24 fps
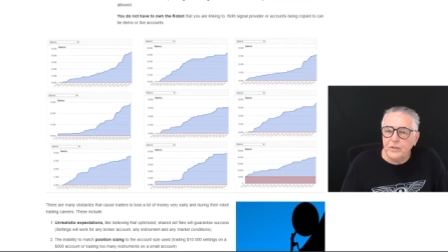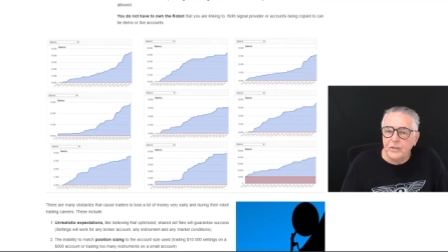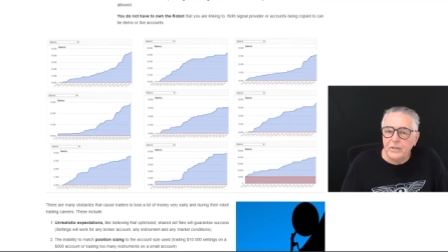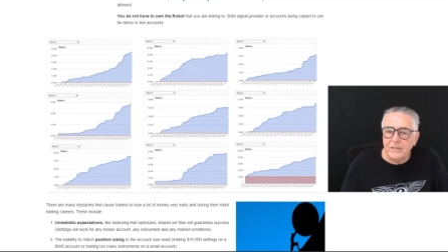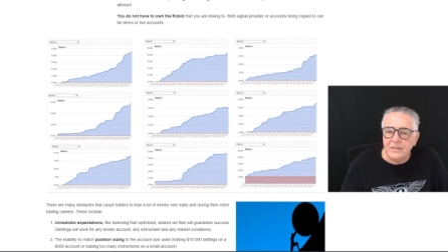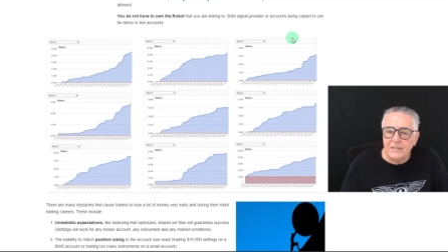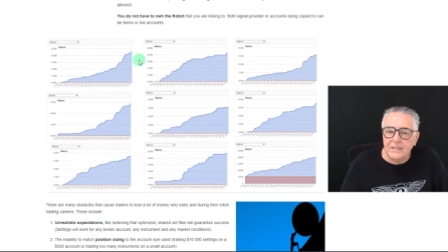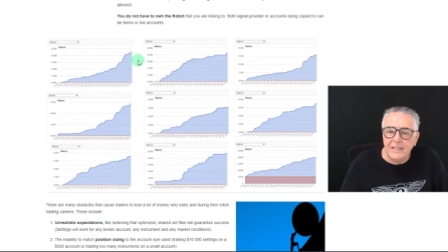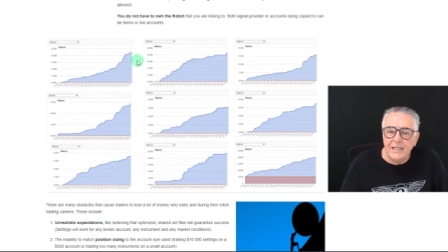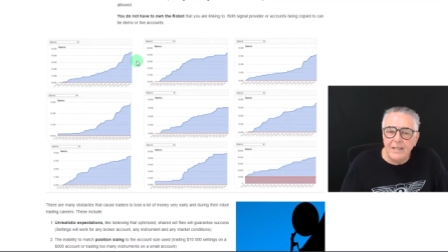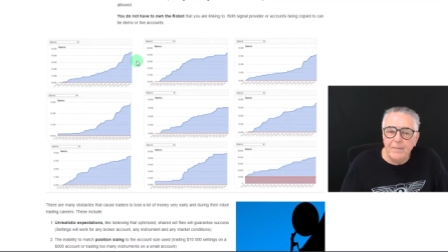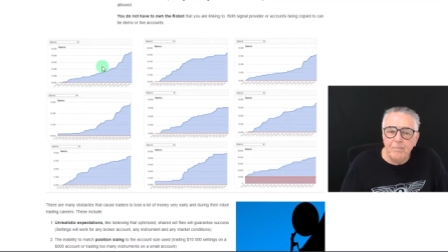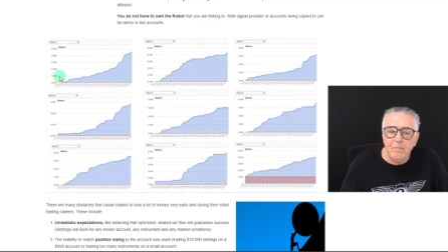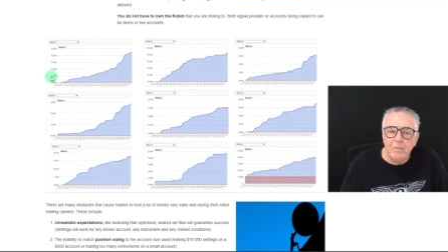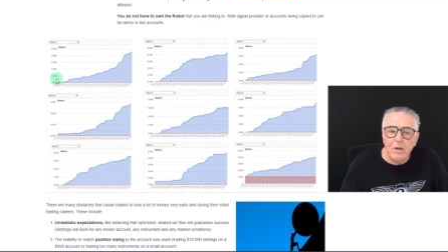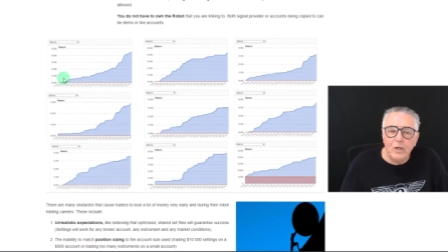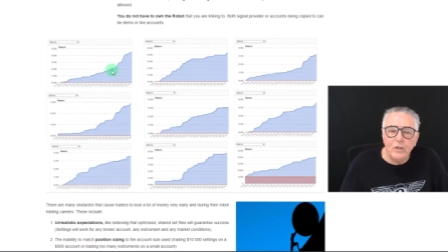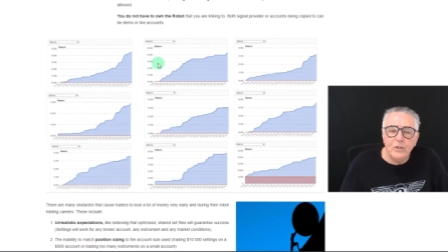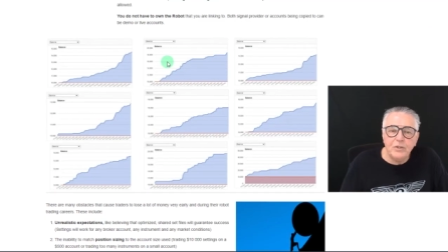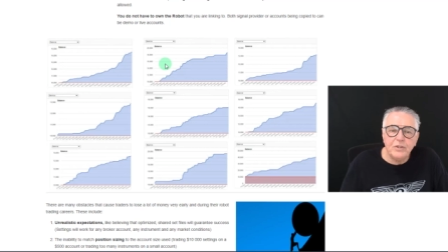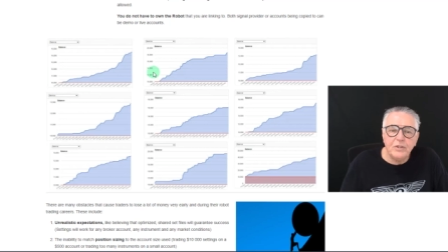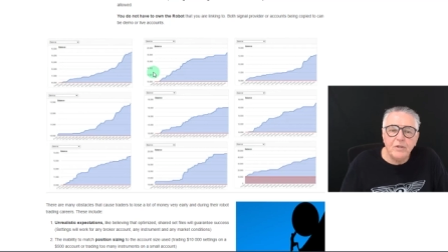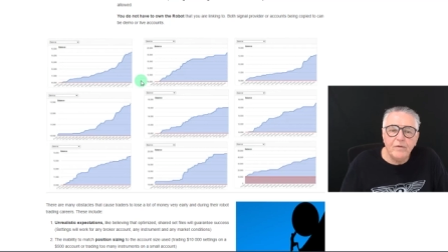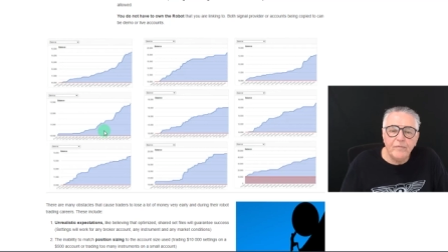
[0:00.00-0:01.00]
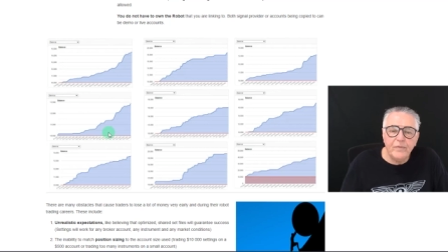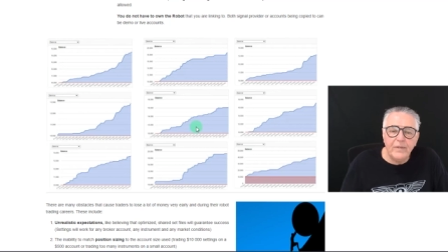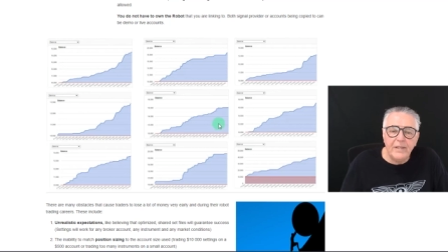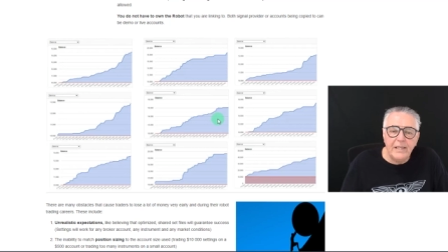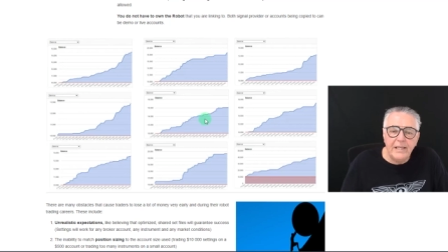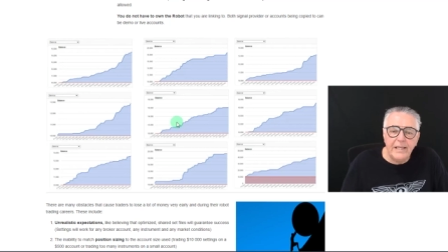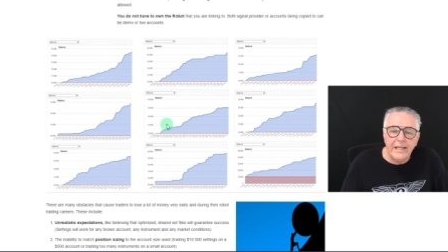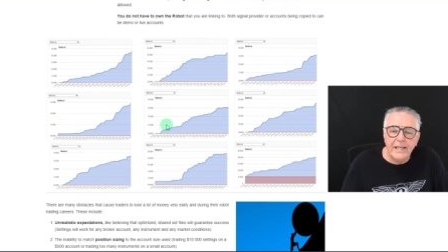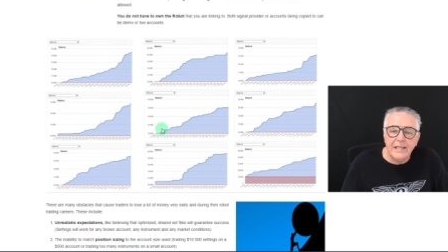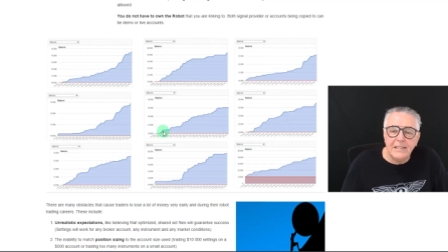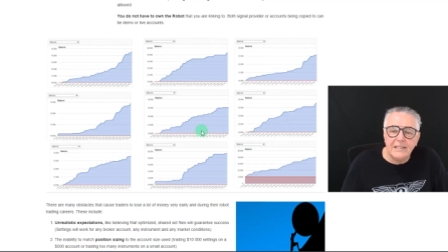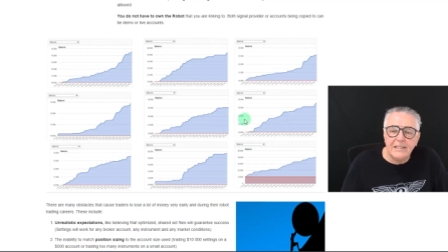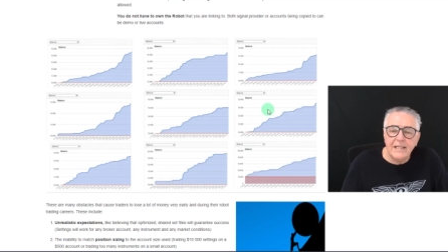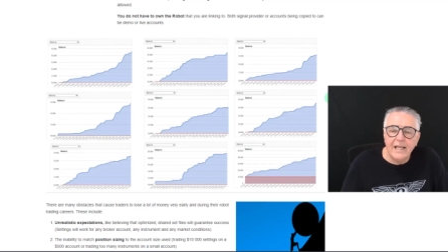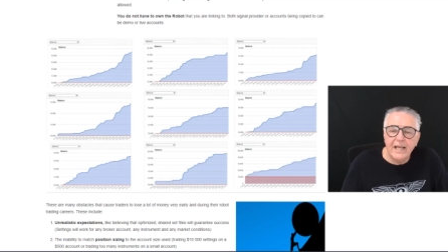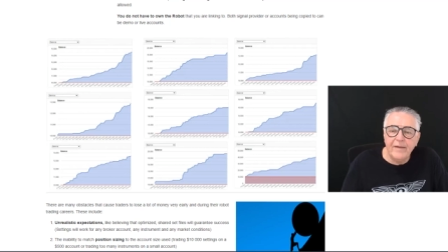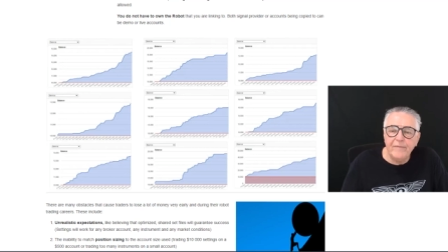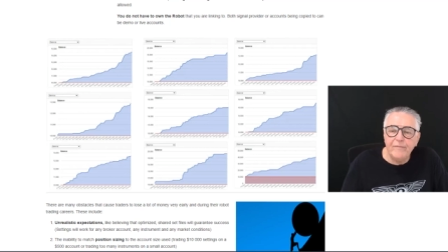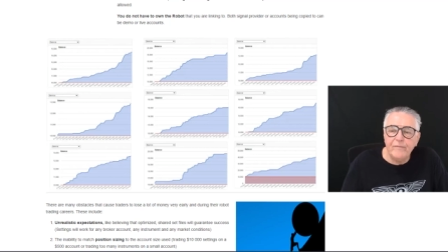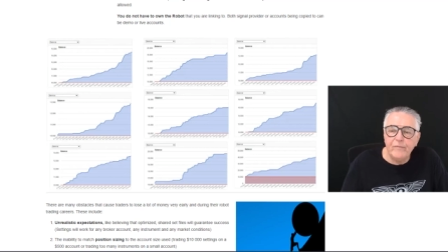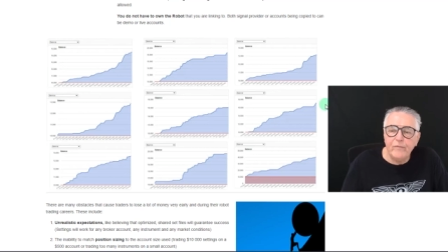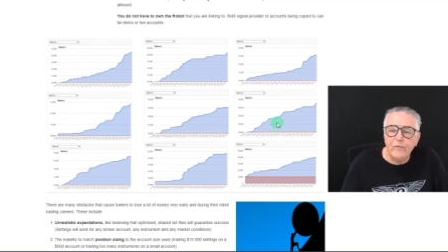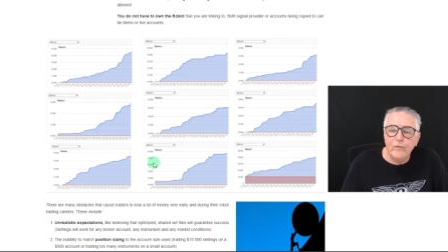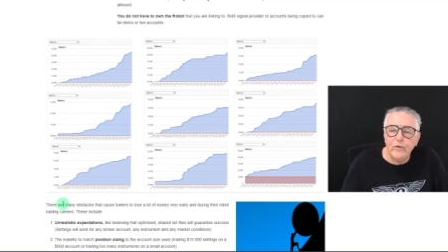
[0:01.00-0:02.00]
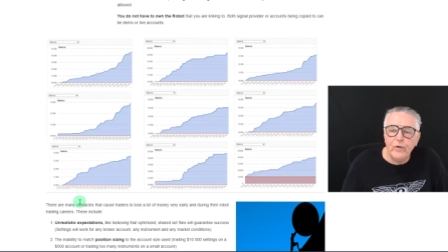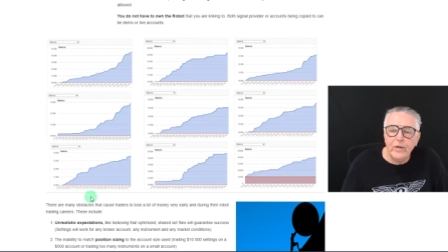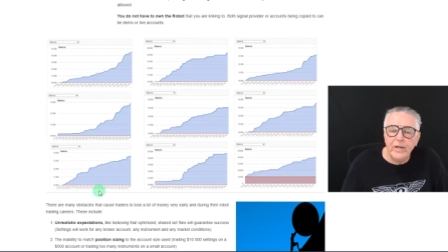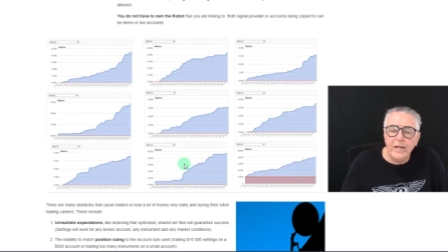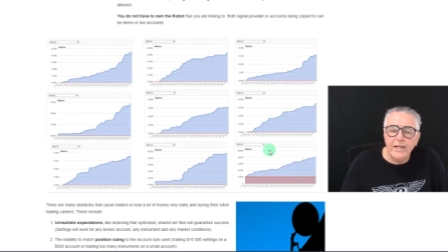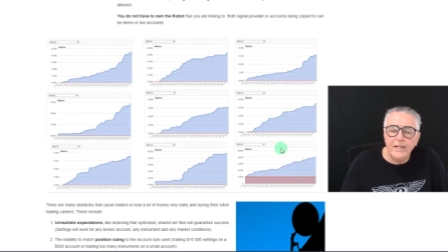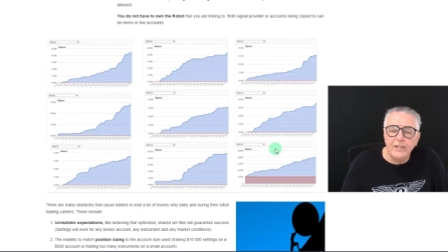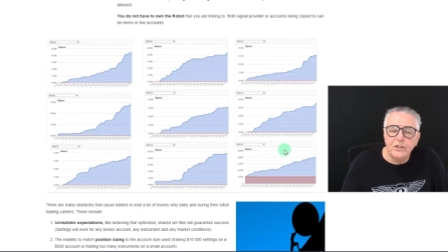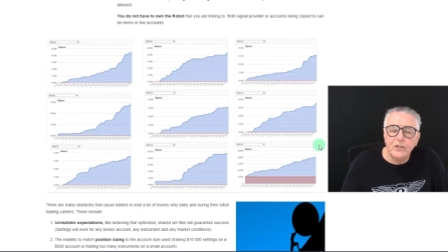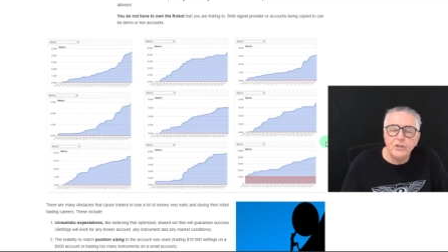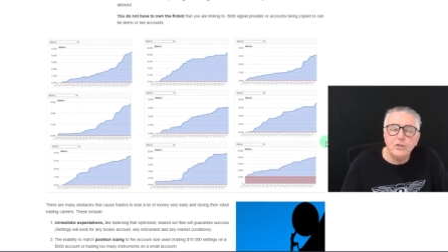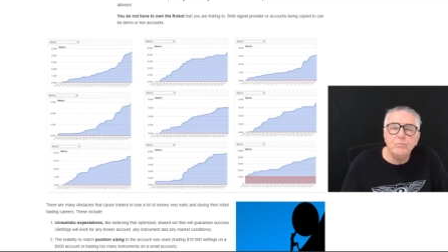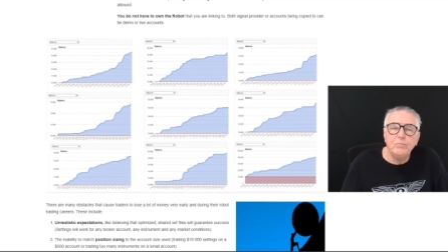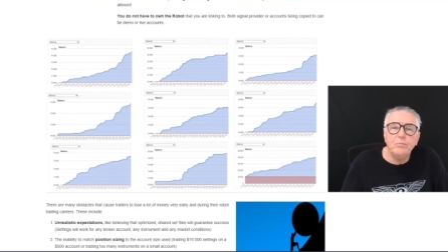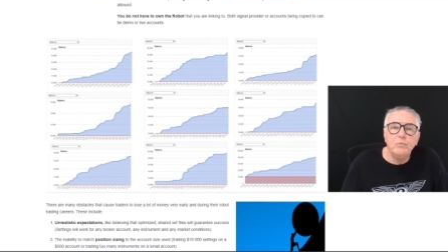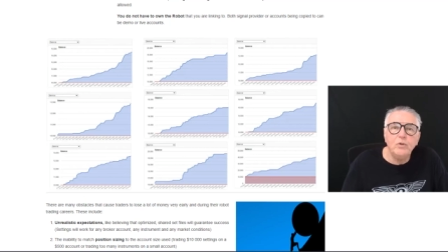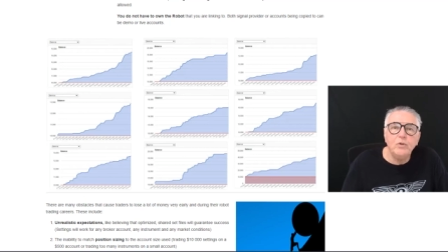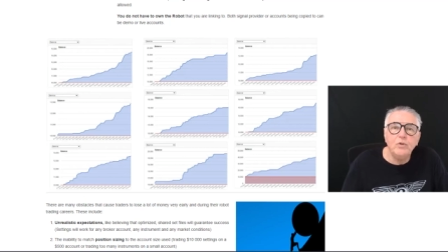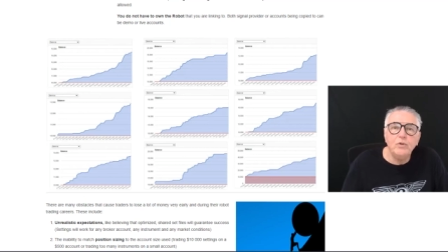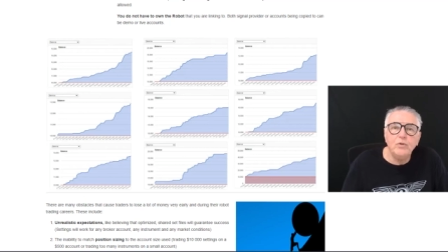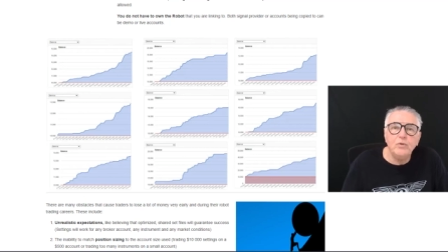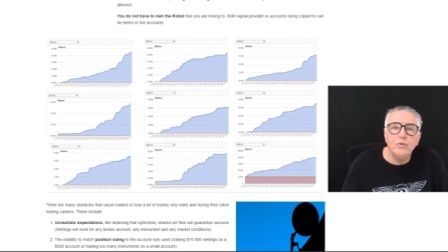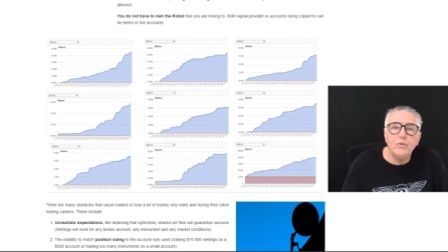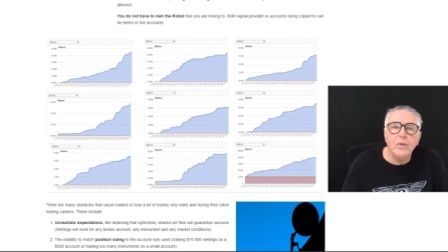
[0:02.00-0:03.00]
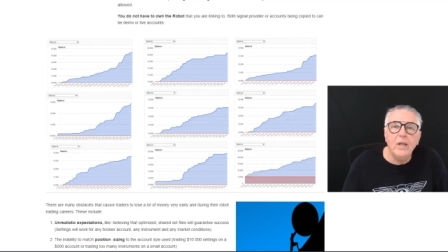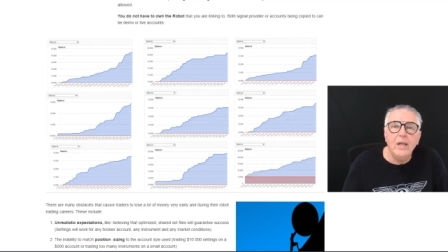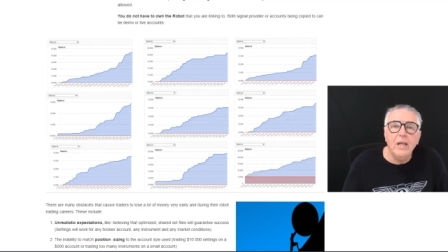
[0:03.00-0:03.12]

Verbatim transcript: You can see most of the links have really smooth